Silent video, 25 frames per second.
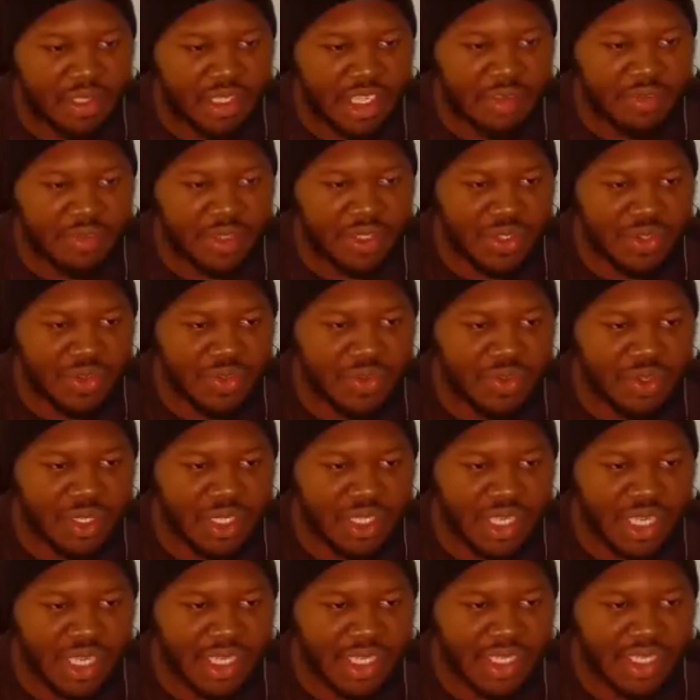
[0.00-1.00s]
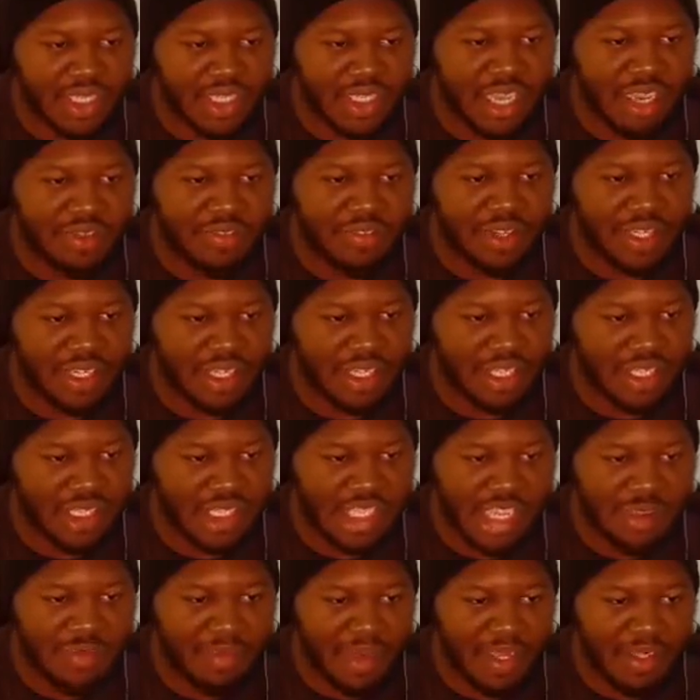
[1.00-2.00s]
seem to, because I definitely did the
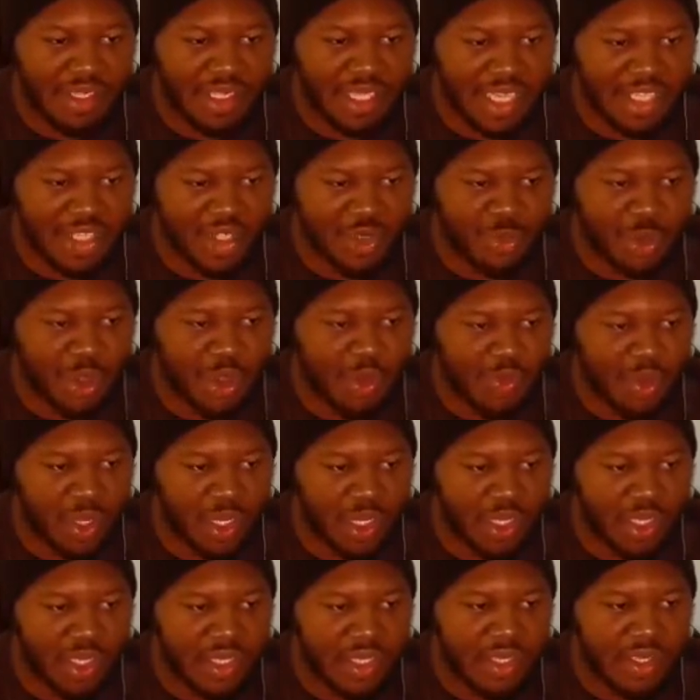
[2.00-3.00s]
same amount to that small one.